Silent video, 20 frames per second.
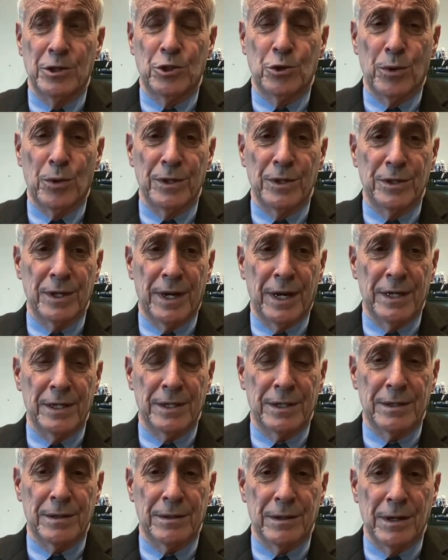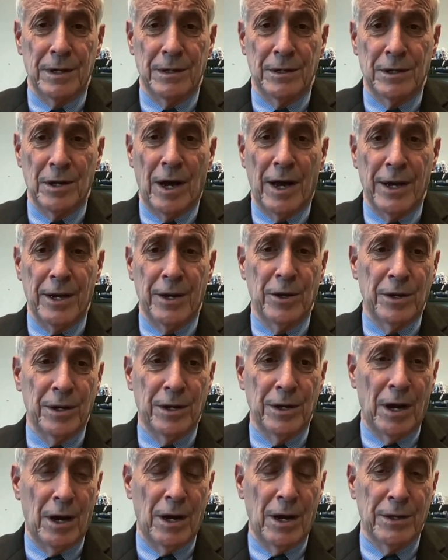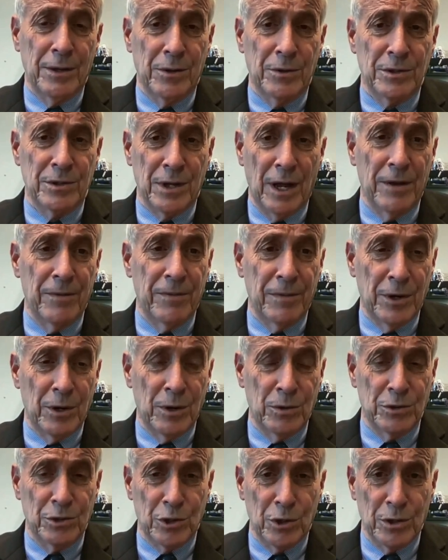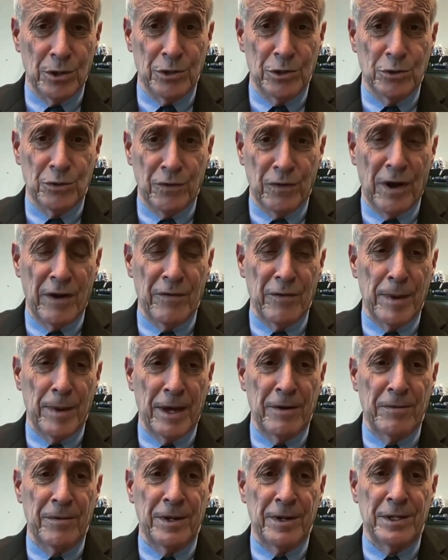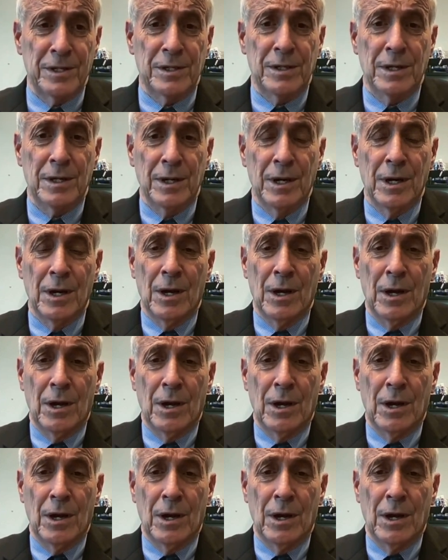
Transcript: insurance against dying young. There's life, survivor benefits.